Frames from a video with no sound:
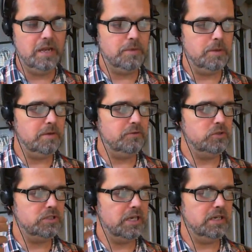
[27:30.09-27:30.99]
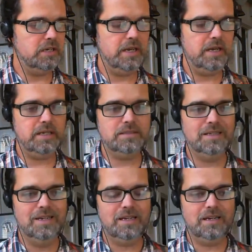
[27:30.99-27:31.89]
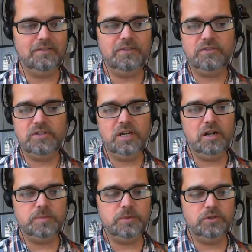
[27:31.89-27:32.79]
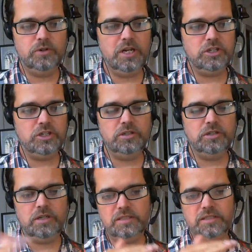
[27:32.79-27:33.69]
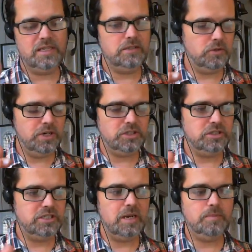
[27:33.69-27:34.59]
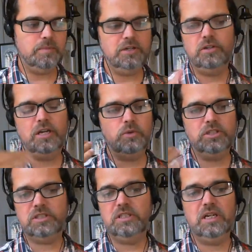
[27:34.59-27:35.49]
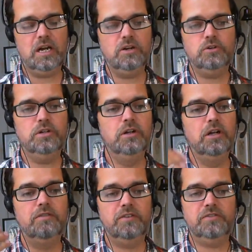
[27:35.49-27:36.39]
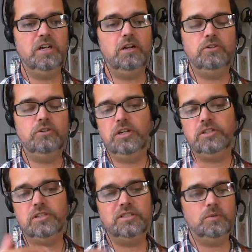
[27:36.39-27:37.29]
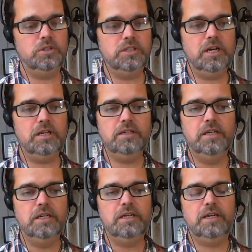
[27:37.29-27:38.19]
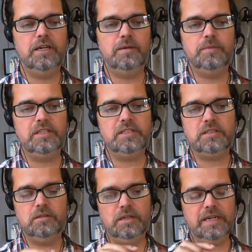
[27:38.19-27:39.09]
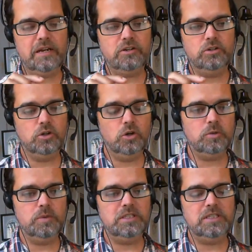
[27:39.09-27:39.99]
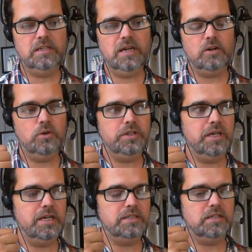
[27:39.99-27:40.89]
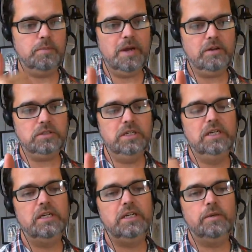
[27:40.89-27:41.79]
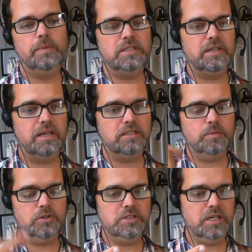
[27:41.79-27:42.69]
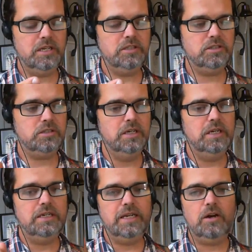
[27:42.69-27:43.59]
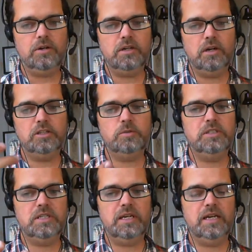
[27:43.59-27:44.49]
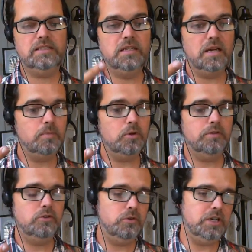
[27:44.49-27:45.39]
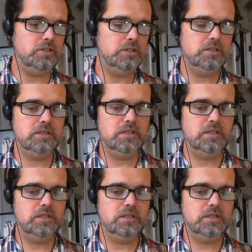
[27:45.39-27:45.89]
Maybe if you set it as $50 per donation as a set donation type, then you're like, we just need 100 $50 donations and we're done. Now your goal can be set not only as an amount, it could be set as a percentage. Now it can also be set as a number of donations.